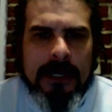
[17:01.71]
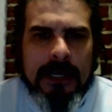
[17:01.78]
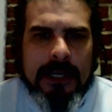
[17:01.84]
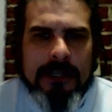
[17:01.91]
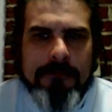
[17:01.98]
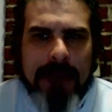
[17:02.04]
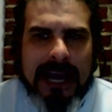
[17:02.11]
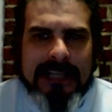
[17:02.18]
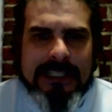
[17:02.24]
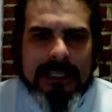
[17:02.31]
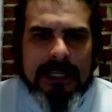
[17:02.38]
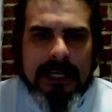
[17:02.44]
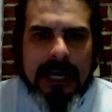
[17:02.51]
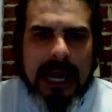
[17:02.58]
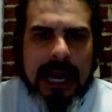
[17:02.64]
is
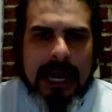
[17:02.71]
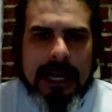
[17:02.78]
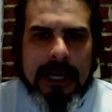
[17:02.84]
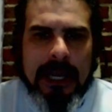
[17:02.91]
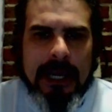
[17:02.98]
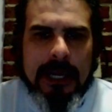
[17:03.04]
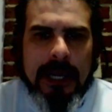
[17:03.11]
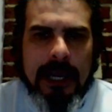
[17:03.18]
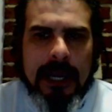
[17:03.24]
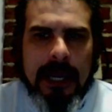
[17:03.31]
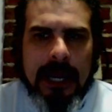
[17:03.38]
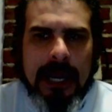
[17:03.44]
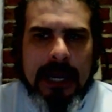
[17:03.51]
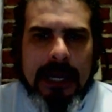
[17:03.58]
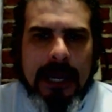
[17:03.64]
basically
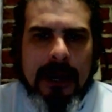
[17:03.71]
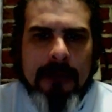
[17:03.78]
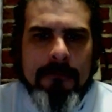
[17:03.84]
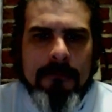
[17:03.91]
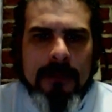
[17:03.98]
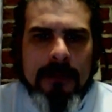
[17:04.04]
an